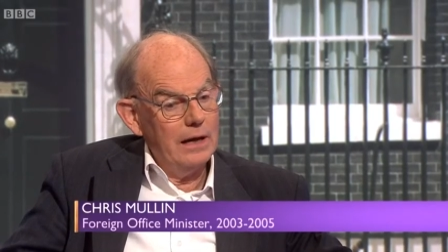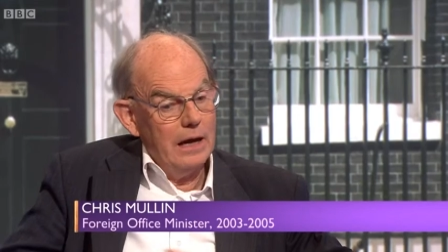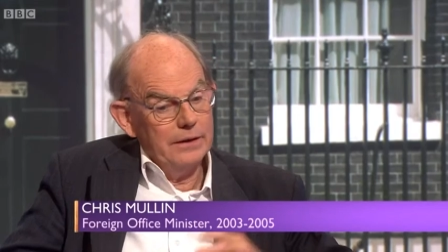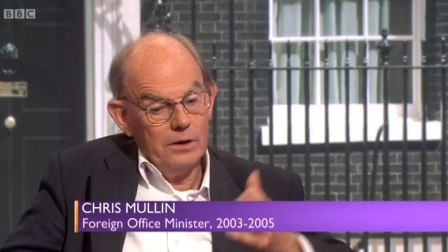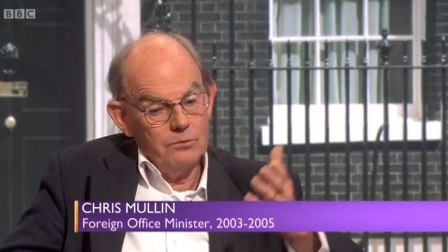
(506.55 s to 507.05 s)

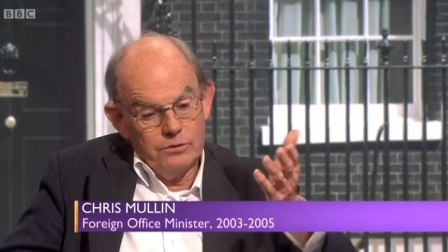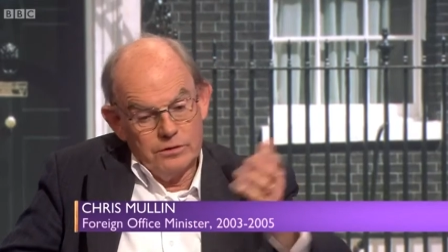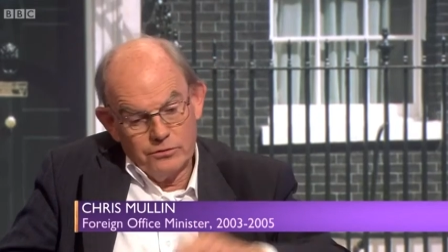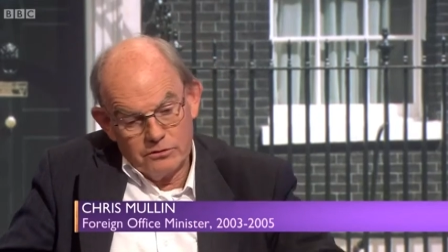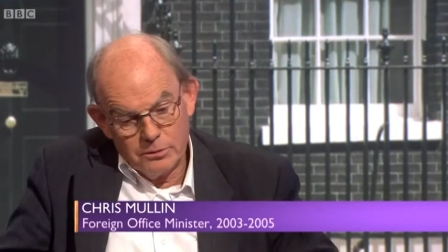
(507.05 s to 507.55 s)
I don't
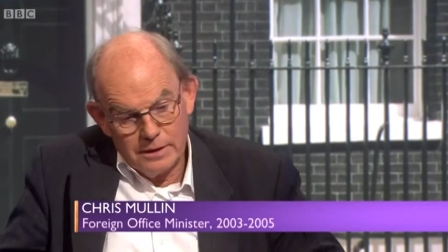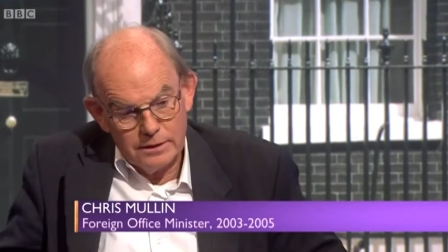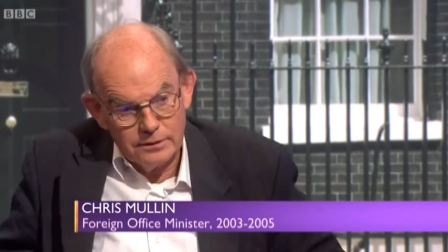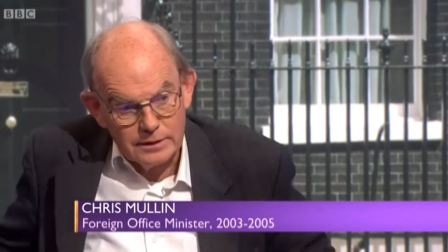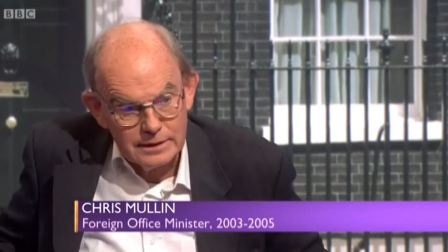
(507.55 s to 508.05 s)
disagree with
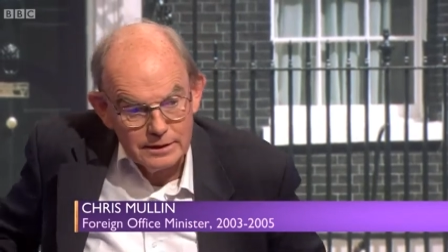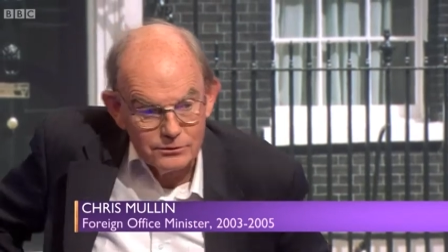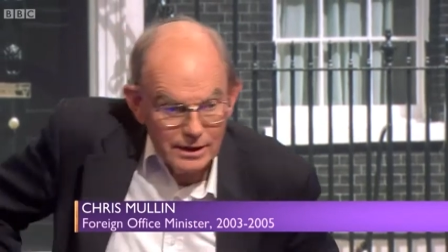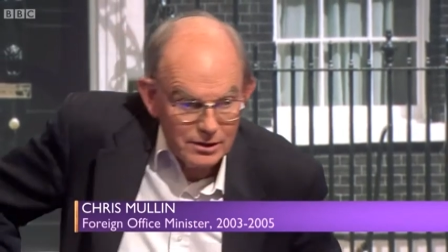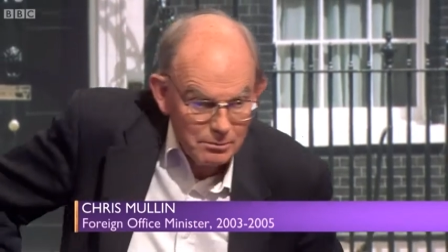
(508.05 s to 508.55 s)
anything
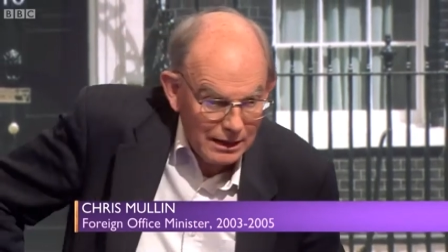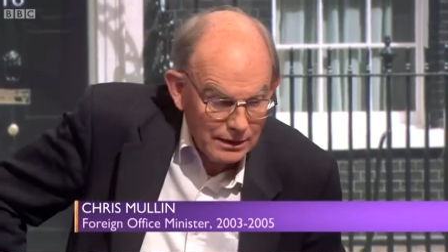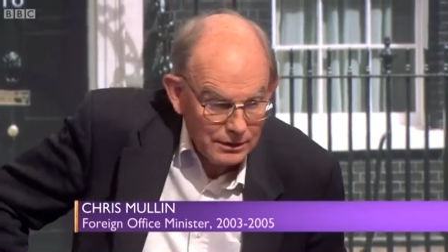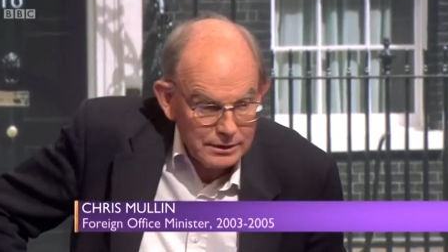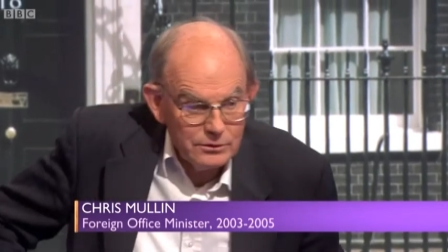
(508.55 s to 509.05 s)
Kit said about
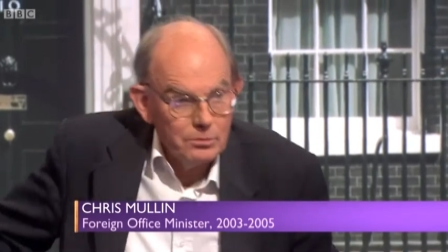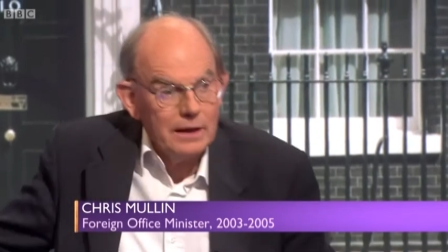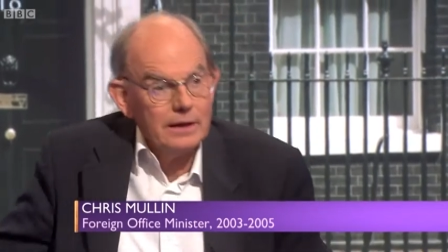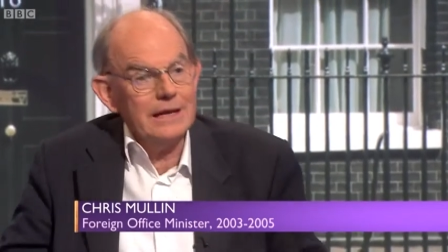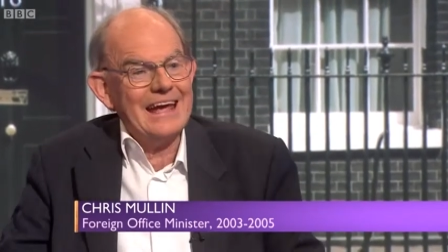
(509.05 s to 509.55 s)
our need to
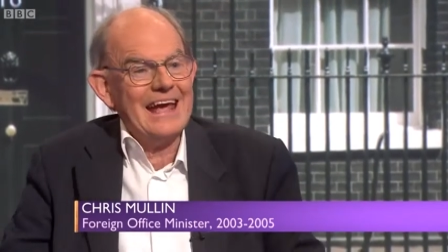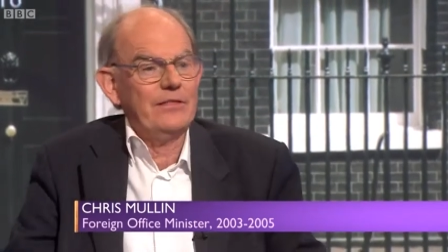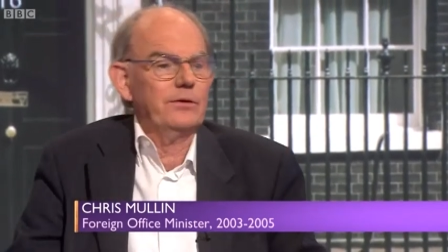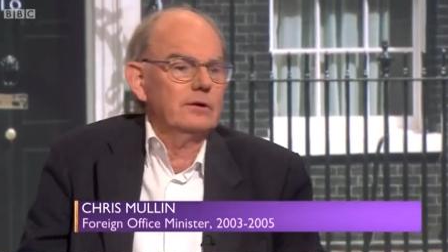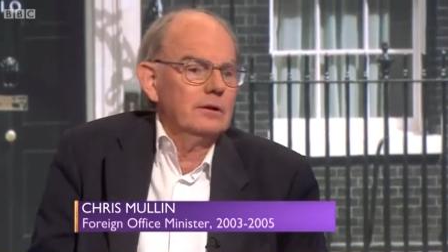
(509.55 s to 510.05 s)
make an
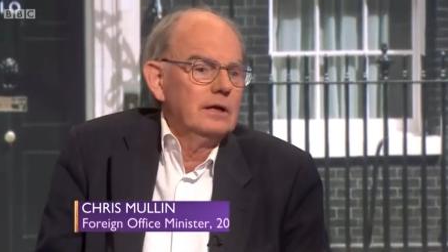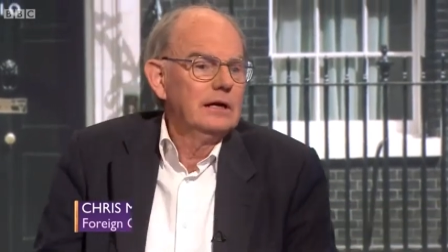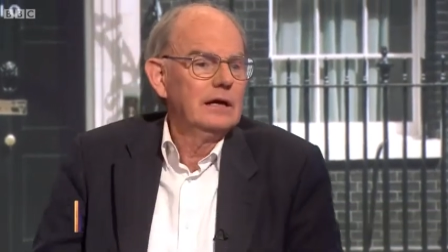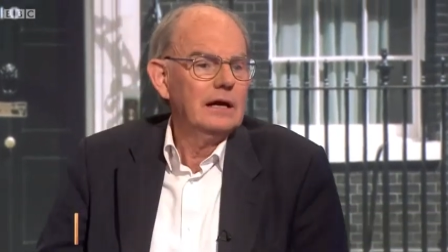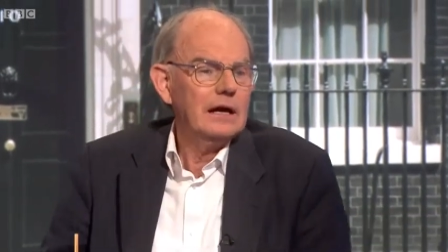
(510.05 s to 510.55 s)
ethical
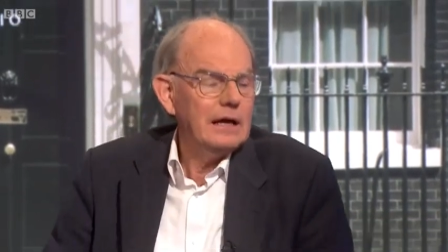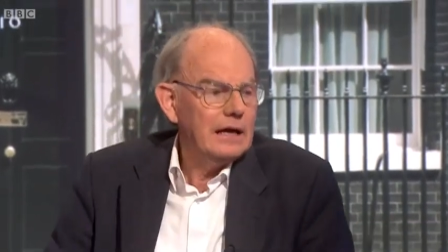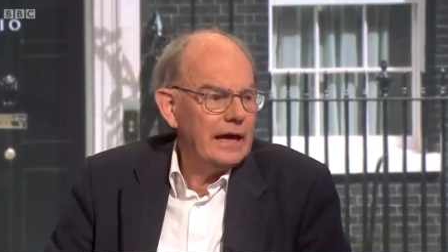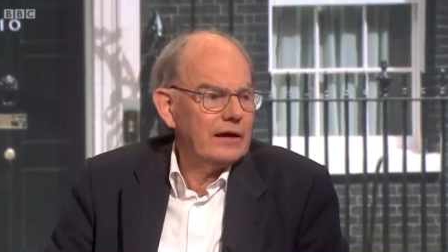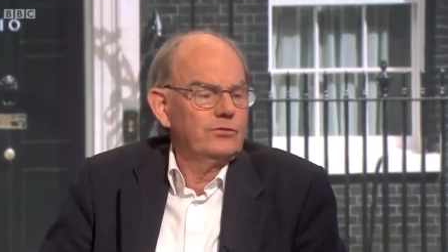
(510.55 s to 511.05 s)

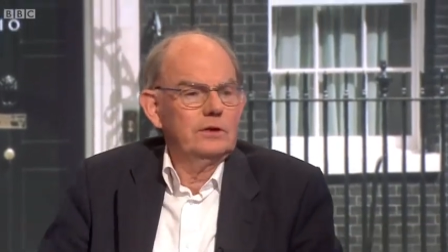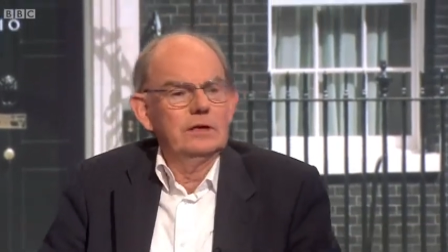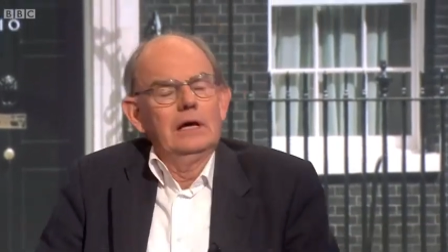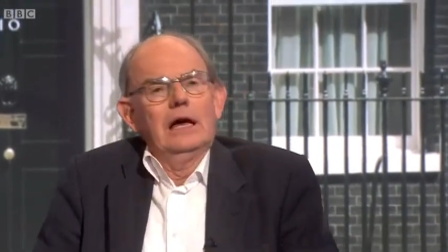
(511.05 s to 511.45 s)
exit.